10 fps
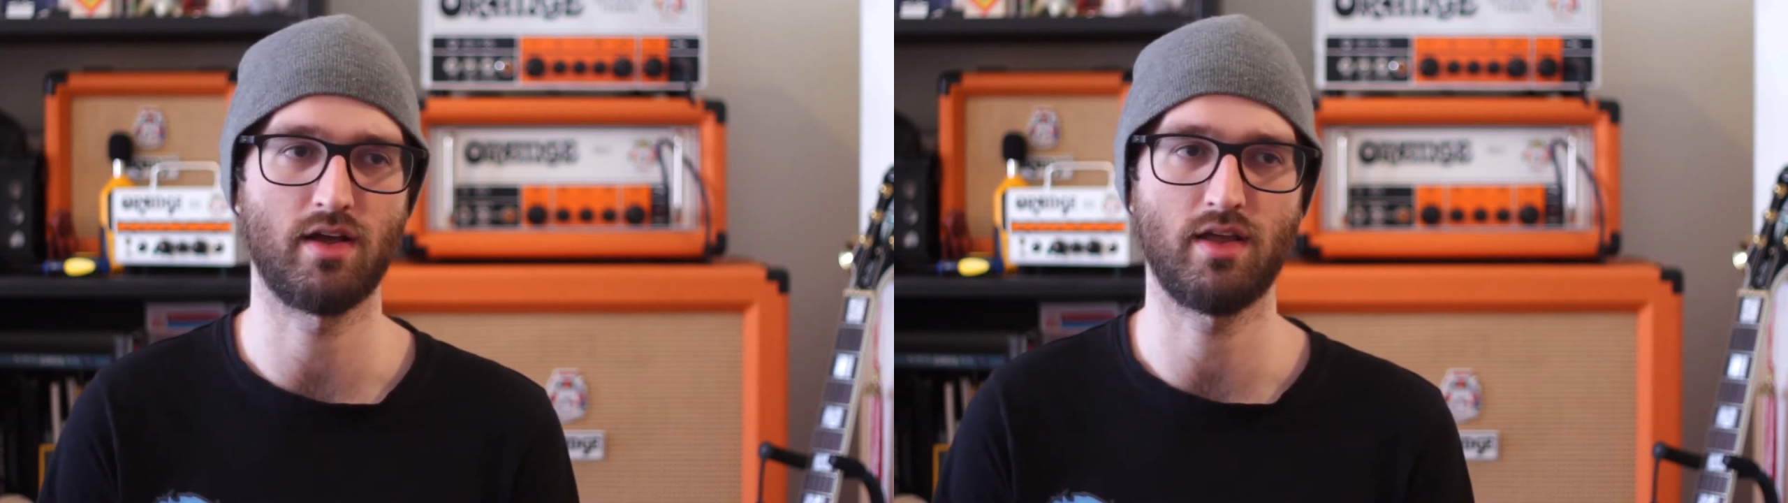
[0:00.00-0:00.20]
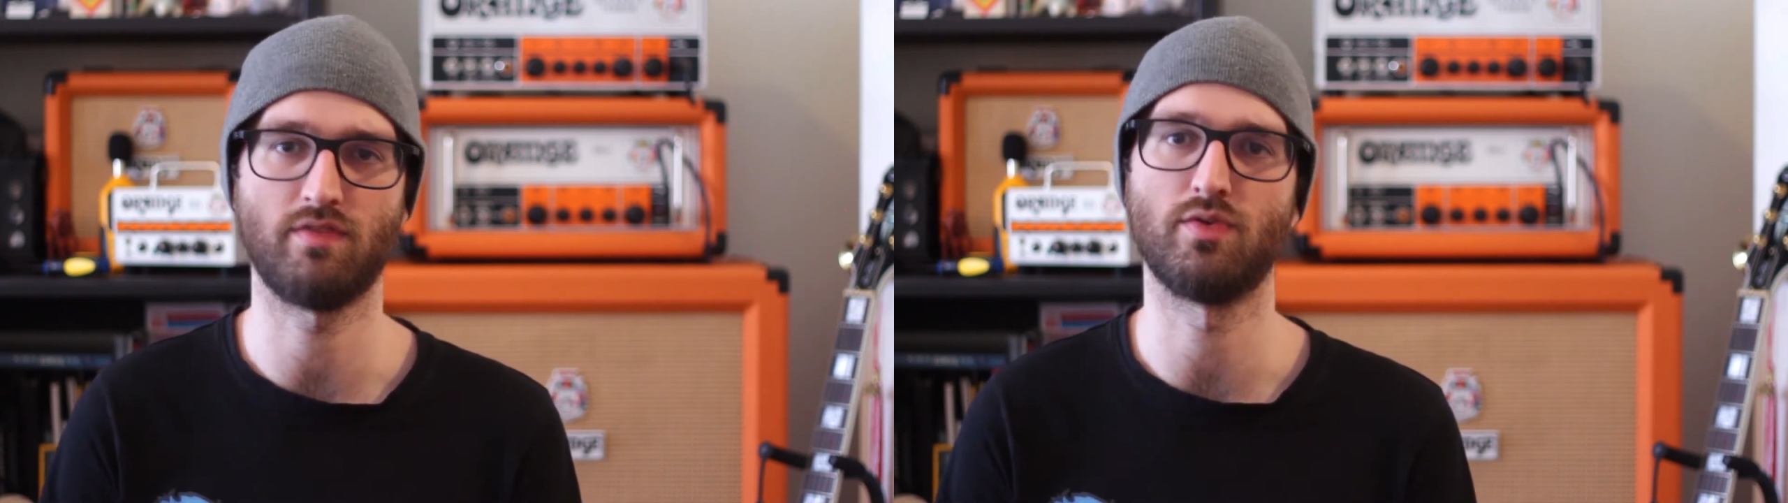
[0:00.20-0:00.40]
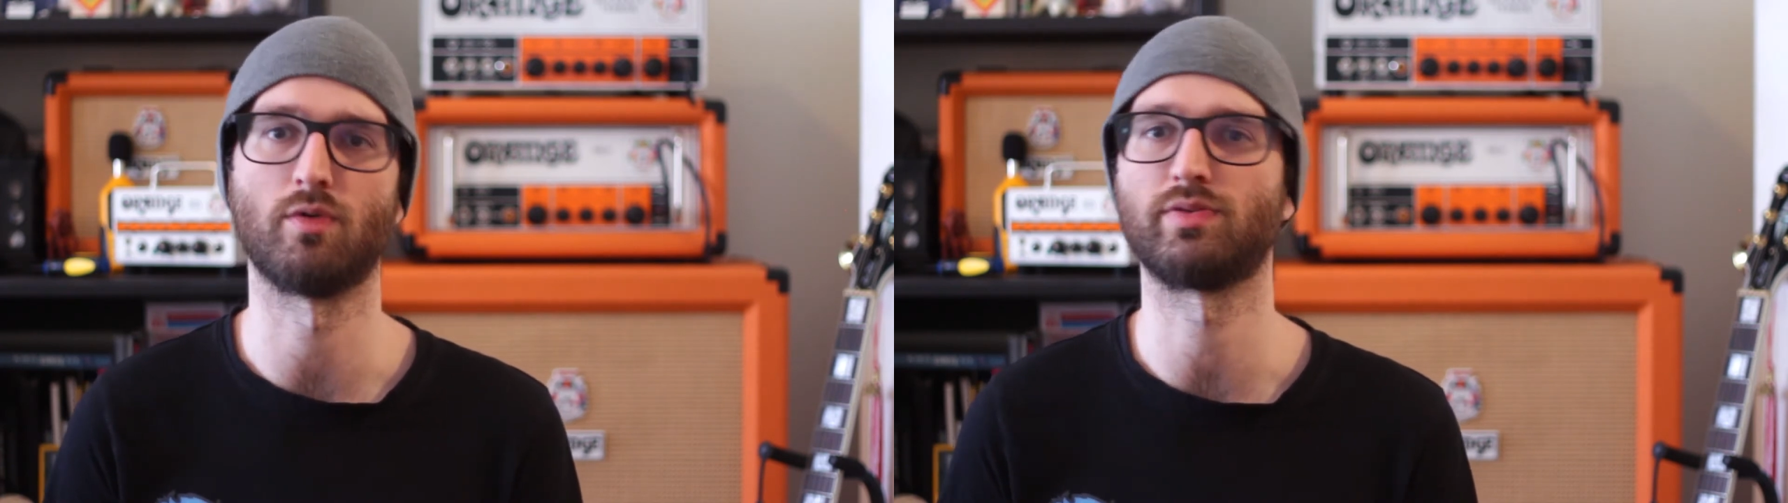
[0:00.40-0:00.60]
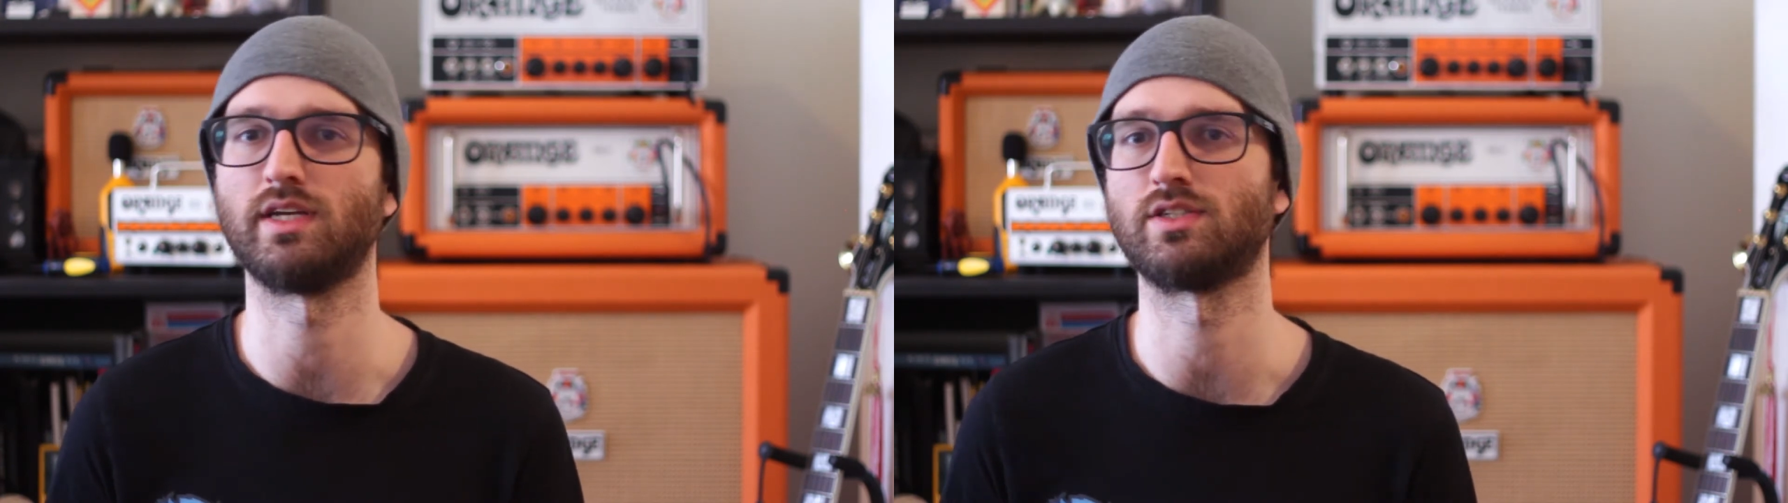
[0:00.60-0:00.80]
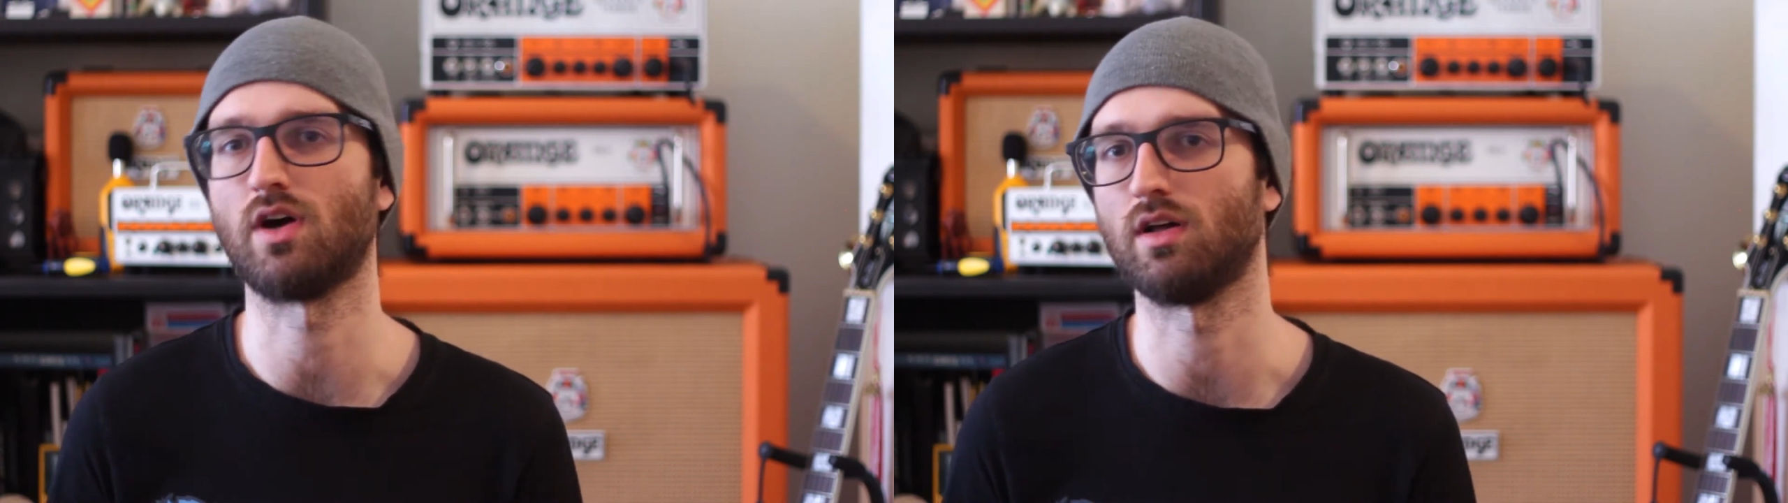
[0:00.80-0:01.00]
if you
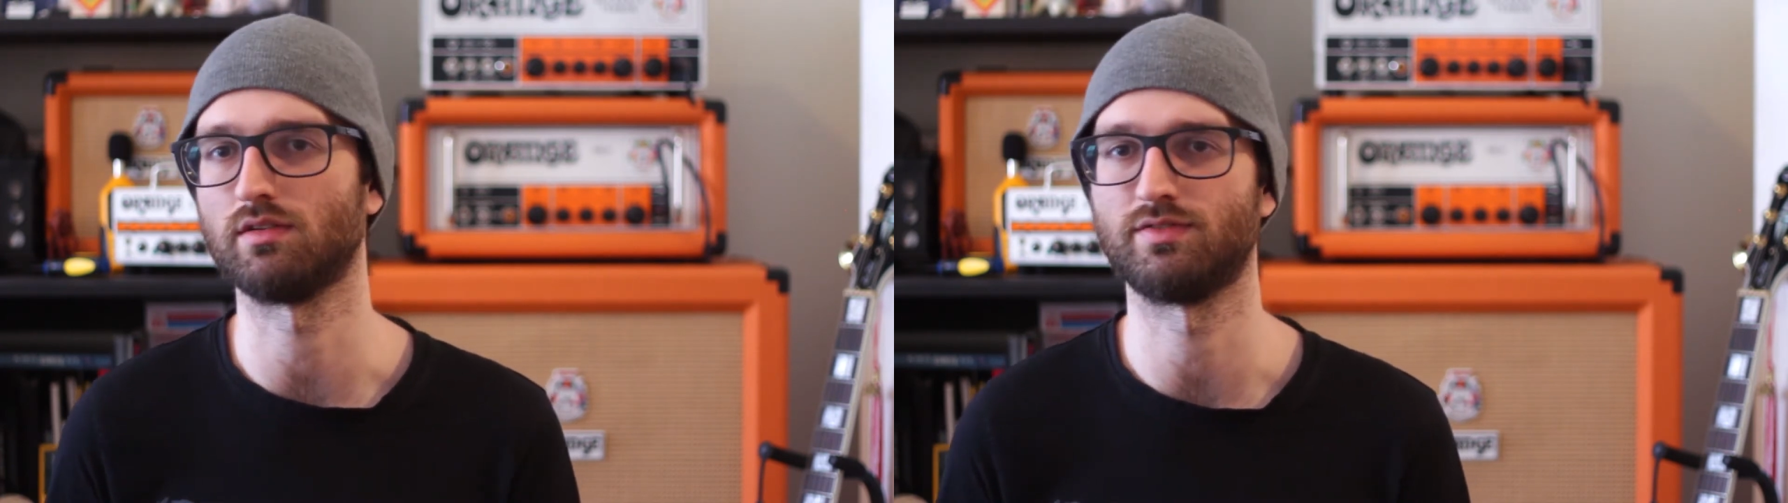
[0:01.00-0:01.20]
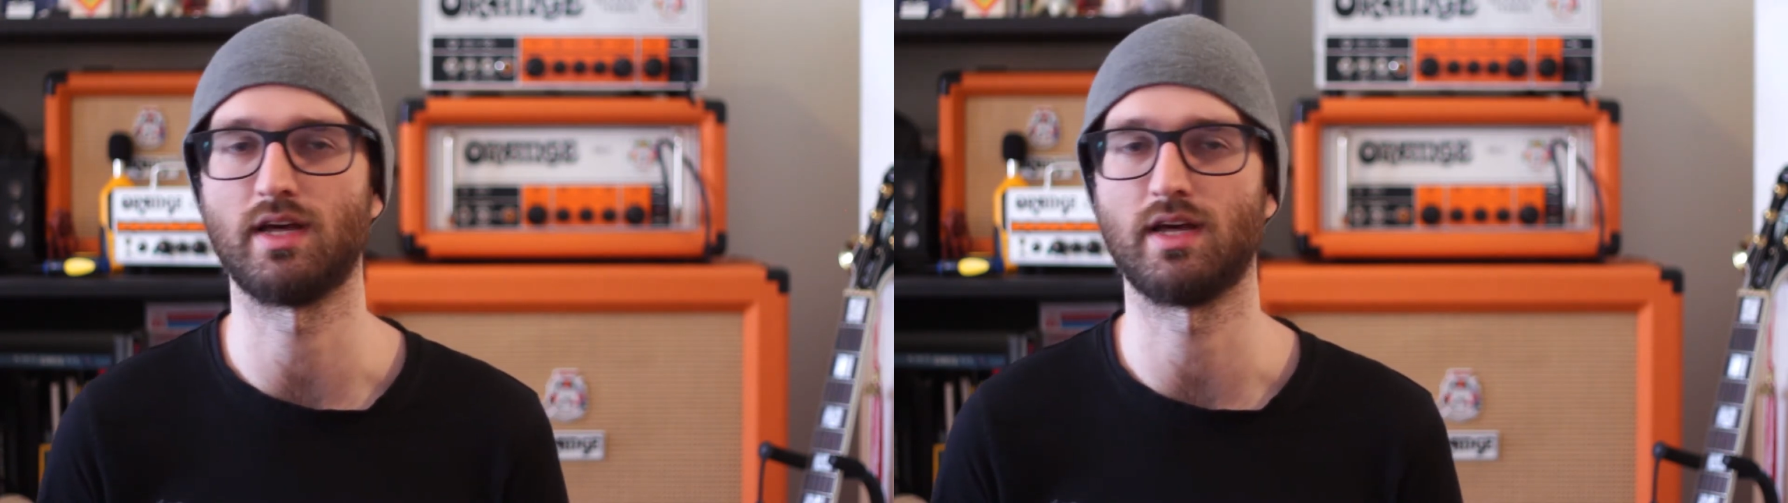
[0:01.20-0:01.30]
replaced all of